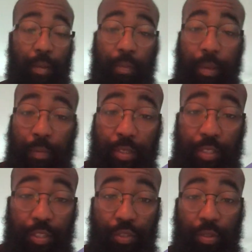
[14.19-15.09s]
men
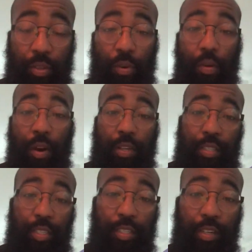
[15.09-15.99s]
pushing the truth and wholehearted
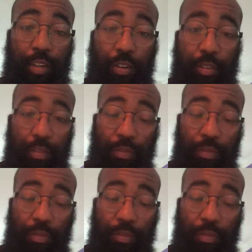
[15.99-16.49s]
sincerity across the